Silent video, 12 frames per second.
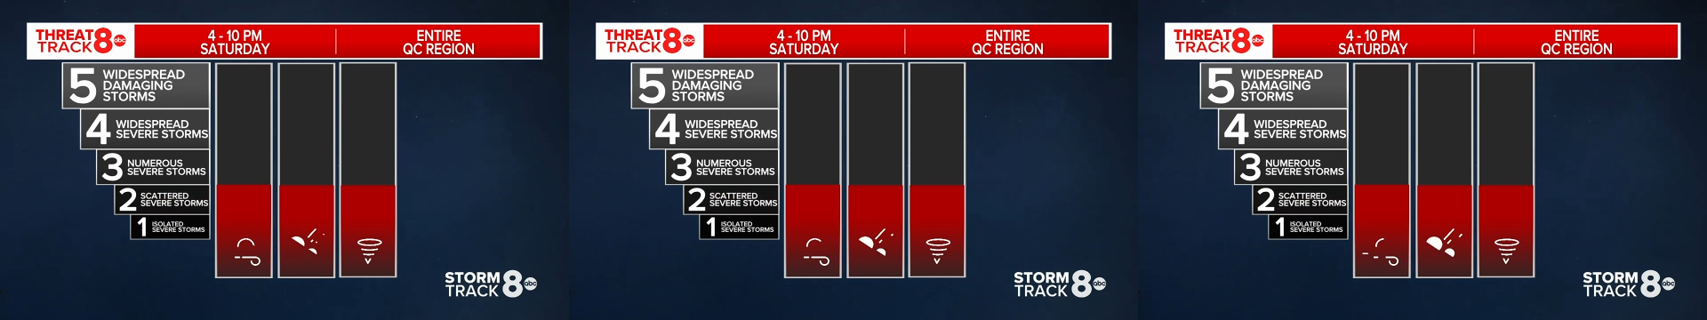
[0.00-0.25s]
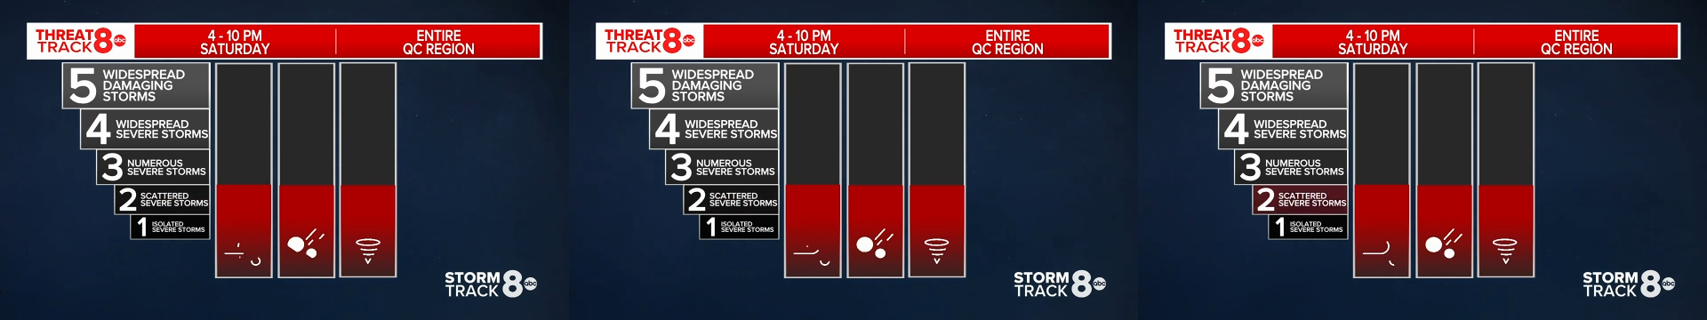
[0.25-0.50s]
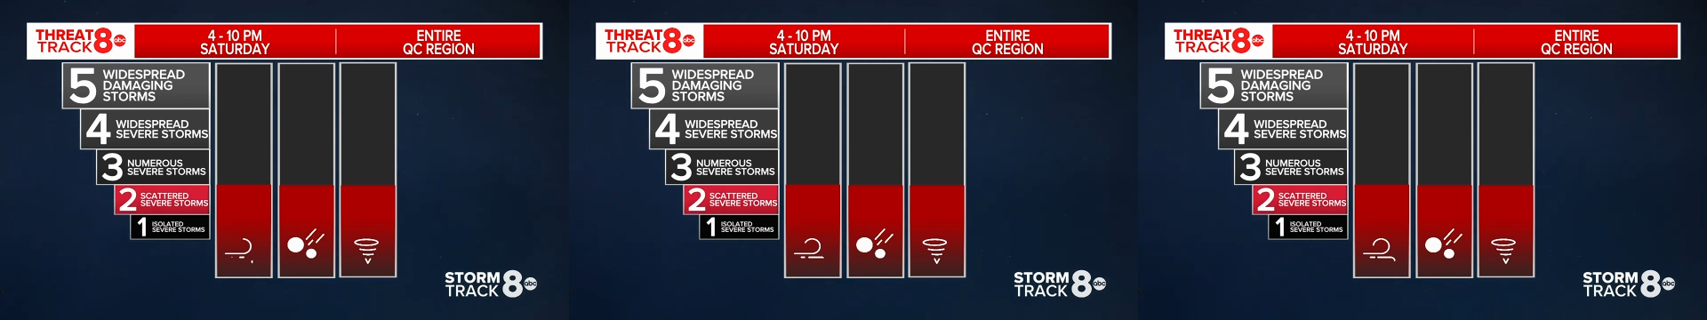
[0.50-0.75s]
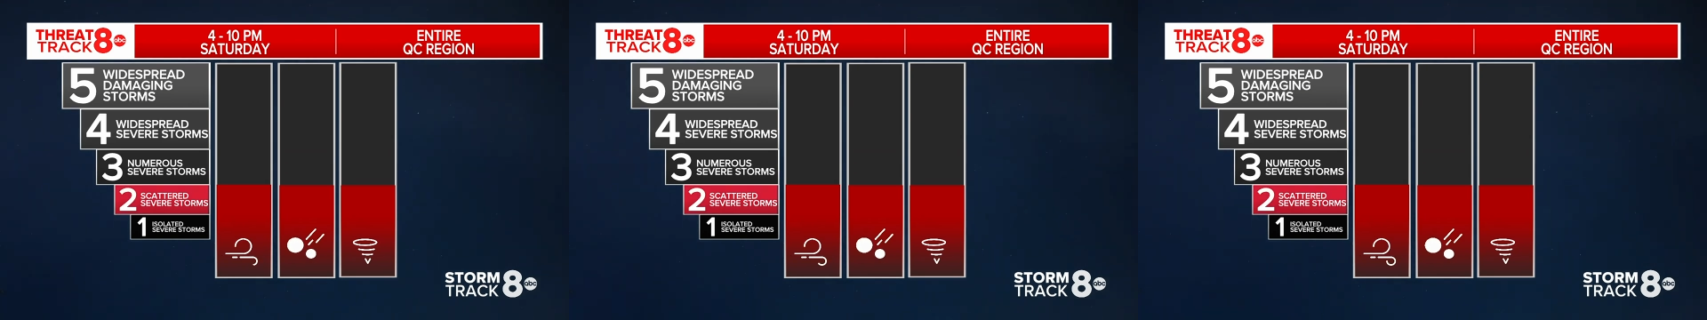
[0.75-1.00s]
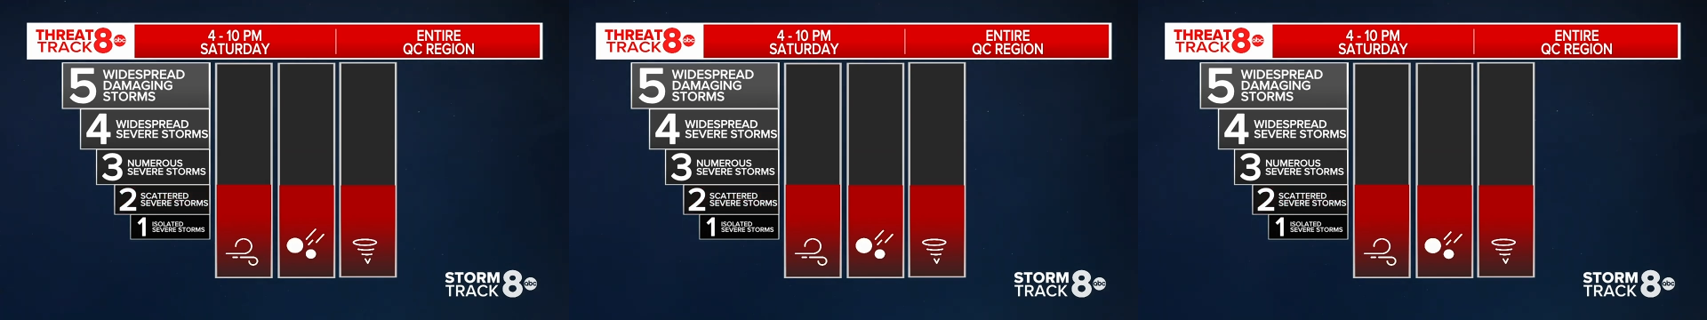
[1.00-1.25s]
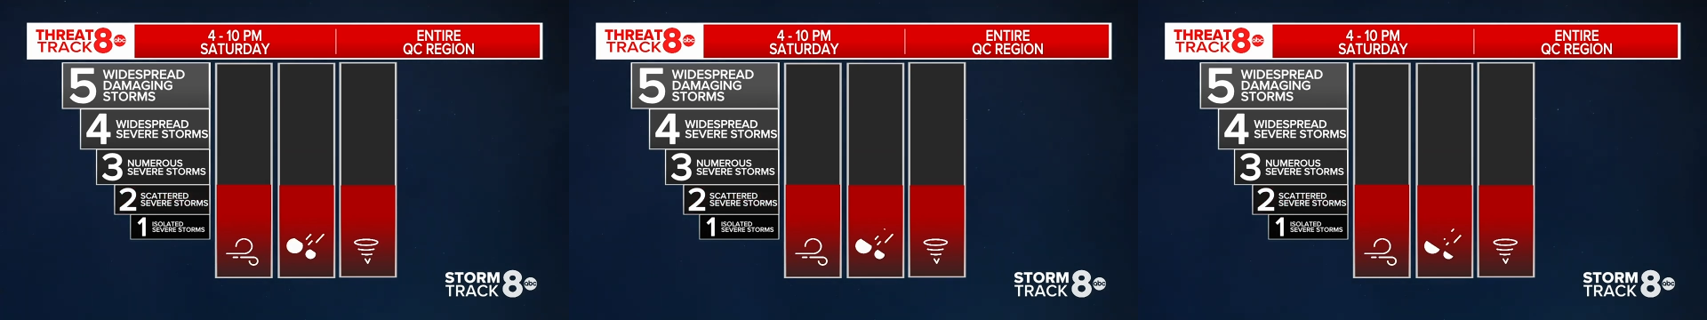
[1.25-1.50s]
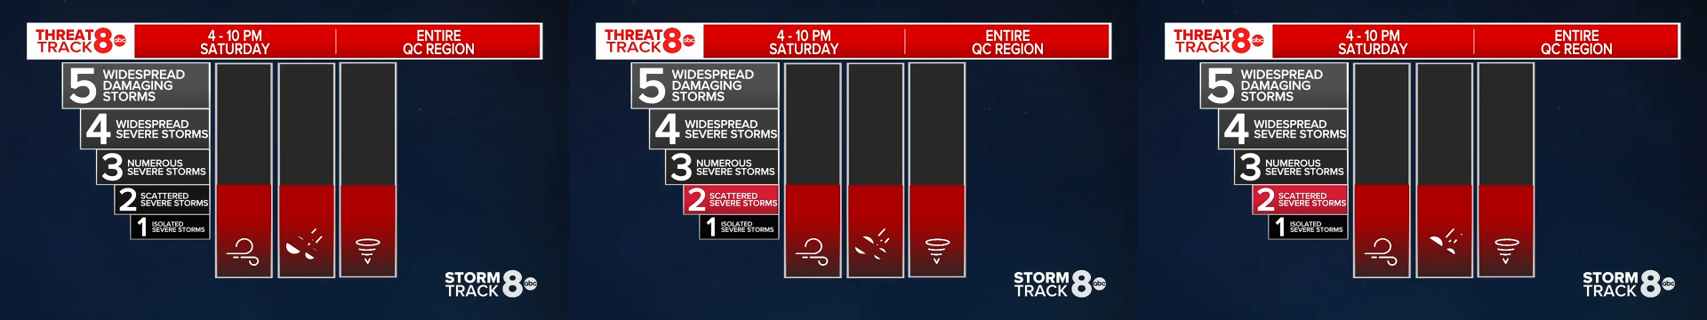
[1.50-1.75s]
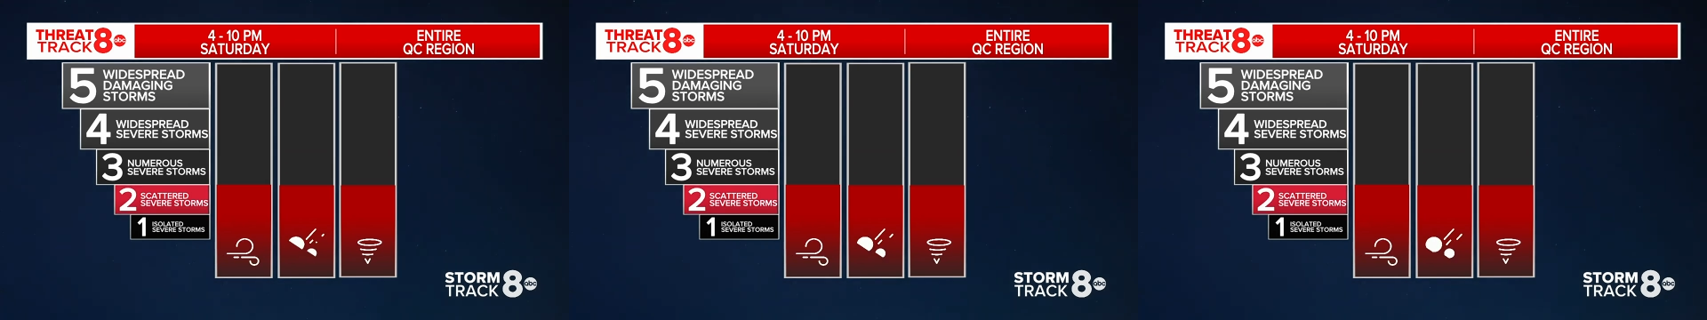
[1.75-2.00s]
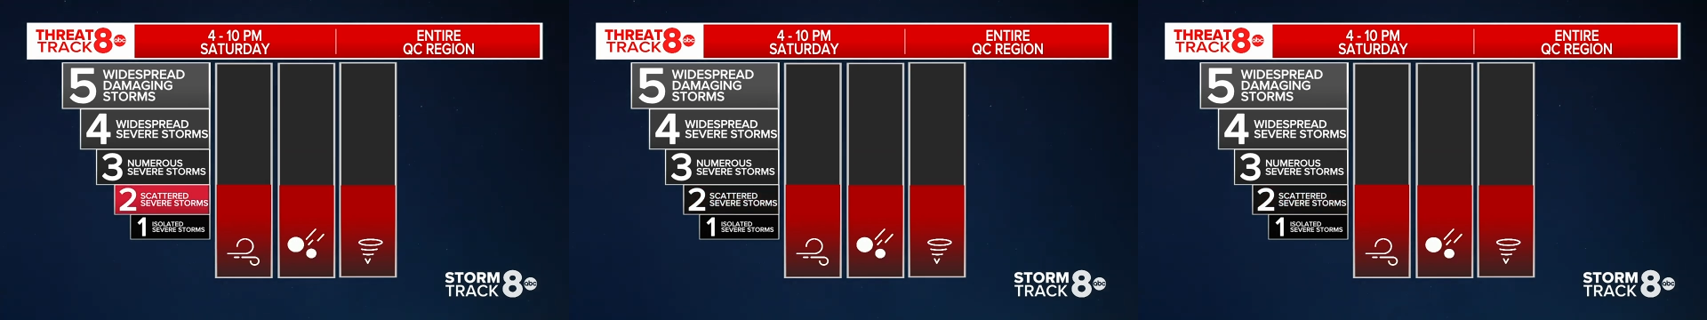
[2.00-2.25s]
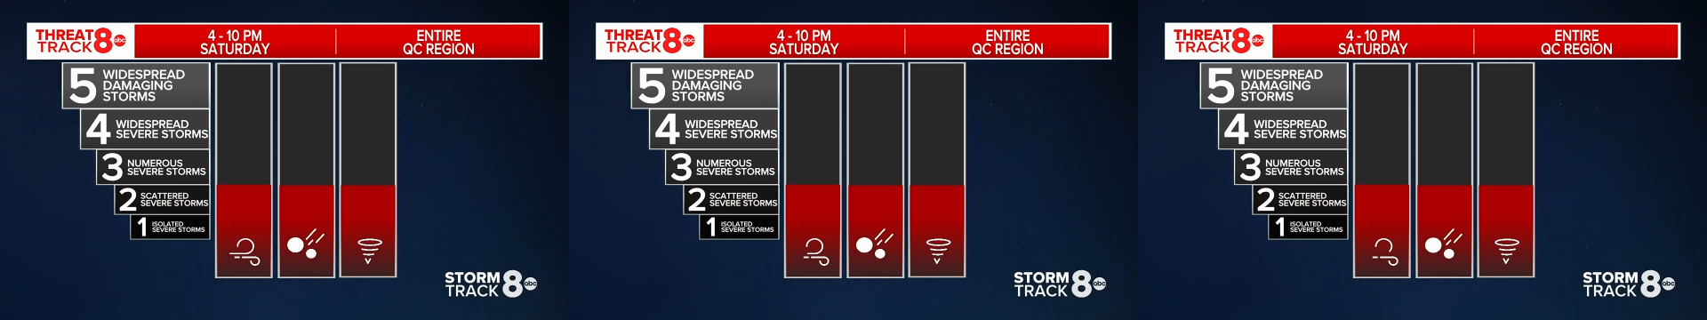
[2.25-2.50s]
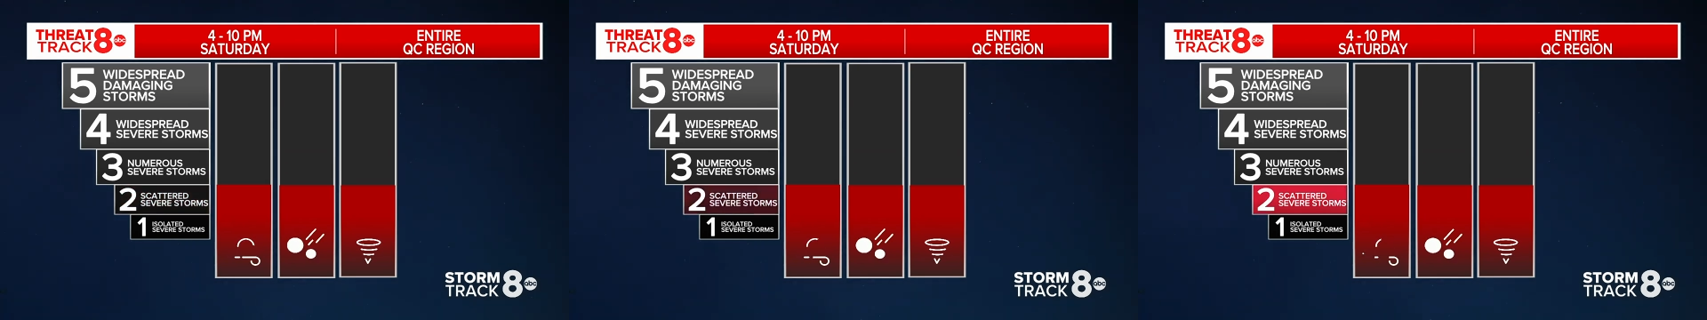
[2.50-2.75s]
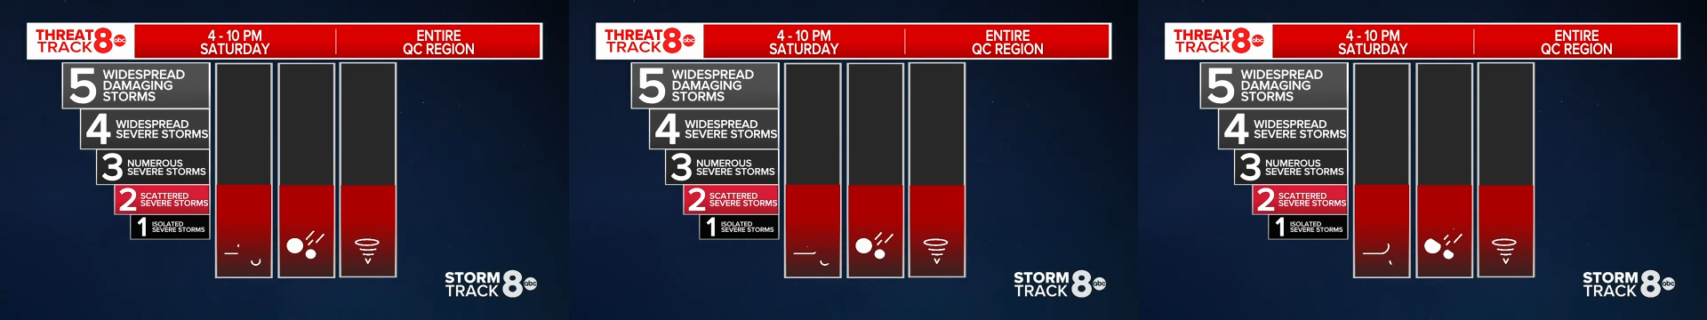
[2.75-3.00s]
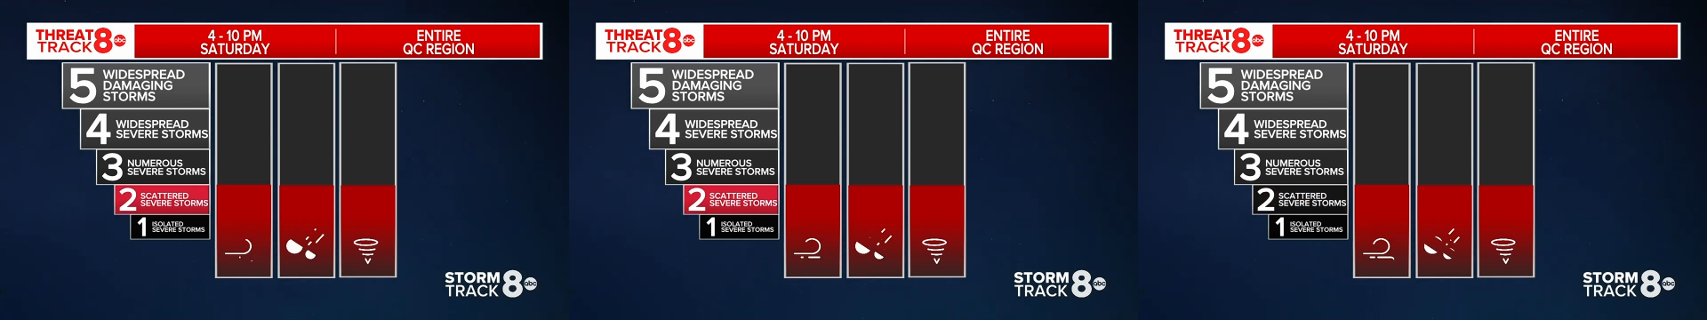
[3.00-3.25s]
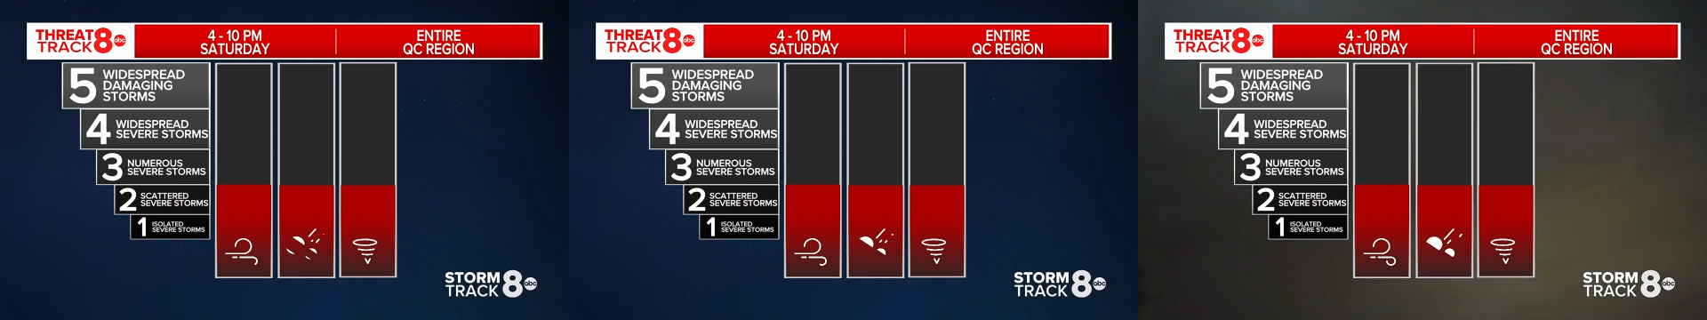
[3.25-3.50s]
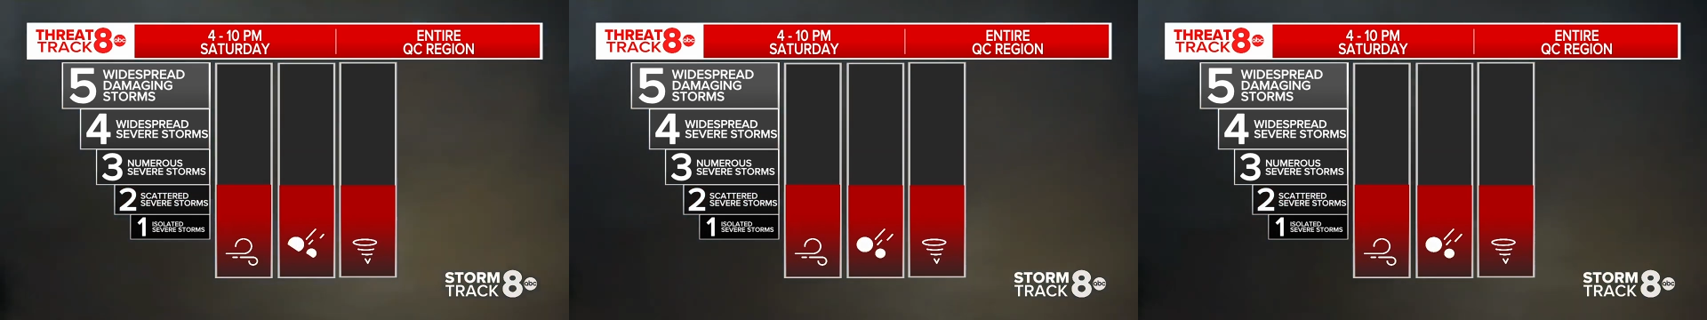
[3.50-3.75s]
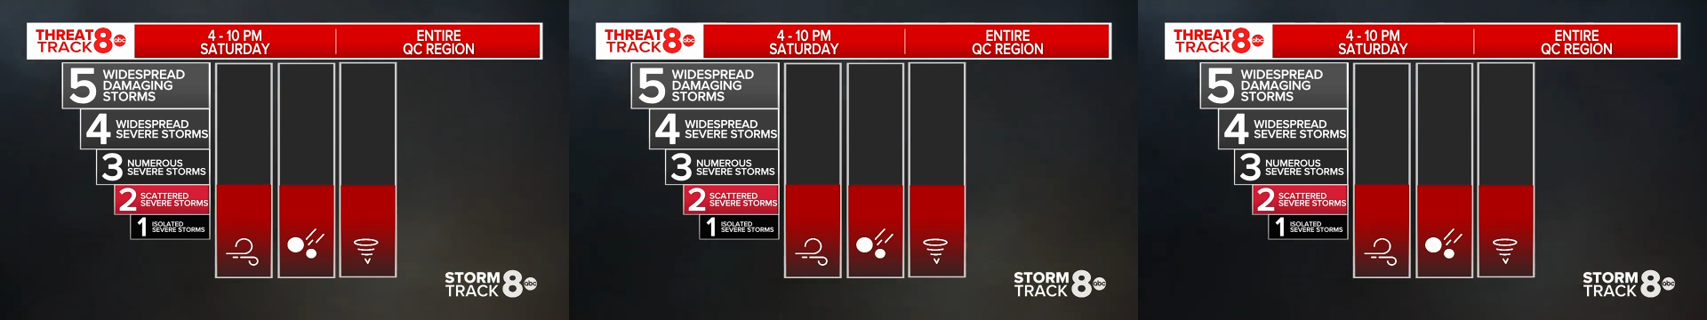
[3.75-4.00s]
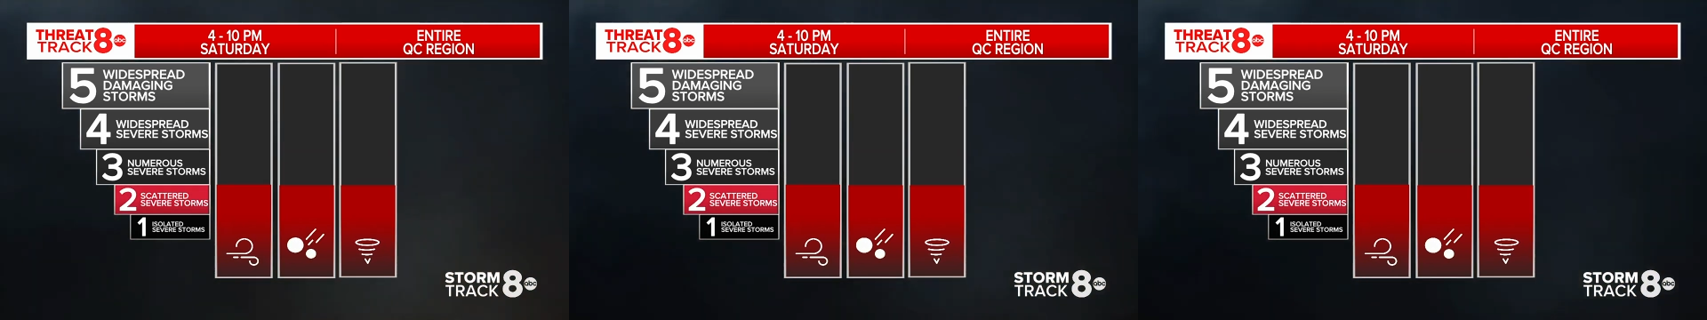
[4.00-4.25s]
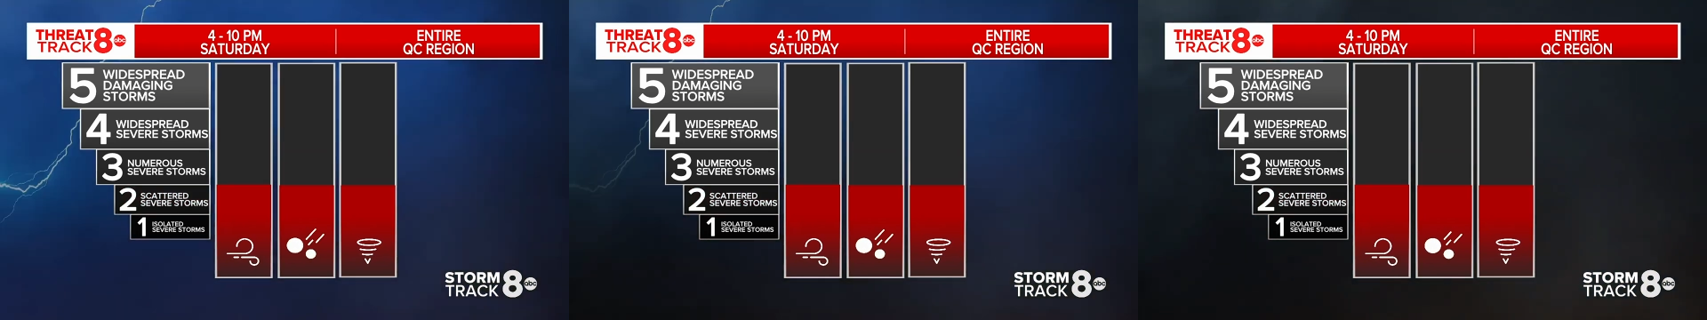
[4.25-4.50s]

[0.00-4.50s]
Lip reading: Nobody's mouth can be seen.